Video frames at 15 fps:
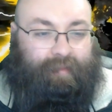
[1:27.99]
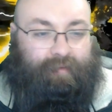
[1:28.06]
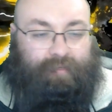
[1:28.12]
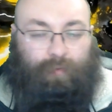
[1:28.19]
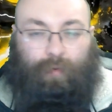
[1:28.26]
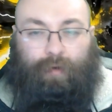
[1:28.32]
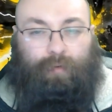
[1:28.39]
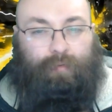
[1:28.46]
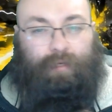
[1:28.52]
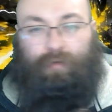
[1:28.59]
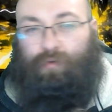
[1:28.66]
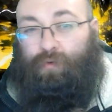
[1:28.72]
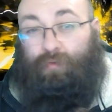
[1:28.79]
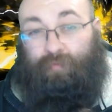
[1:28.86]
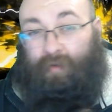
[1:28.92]
There's a world
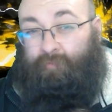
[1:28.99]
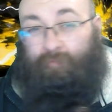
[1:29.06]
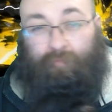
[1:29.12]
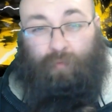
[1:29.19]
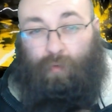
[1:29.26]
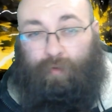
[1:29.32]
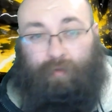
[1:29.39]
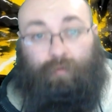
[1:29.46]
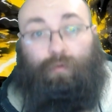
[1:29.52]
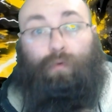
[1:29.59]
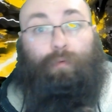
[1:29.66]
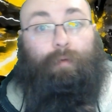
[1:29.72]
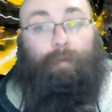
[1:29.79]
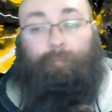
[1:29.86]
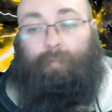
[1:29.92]
you could run 4 and
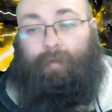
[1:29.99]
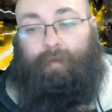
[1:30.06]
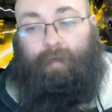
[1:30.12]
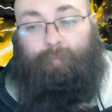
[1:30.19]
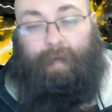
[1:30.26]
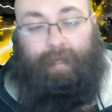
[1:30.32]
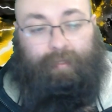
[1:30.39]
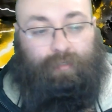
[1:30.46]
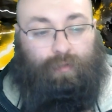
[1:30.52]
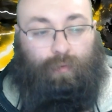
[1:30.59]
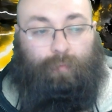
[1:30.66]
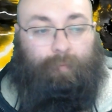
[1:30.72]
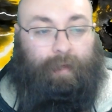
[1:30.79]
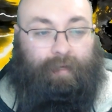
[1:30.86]
go completely mental.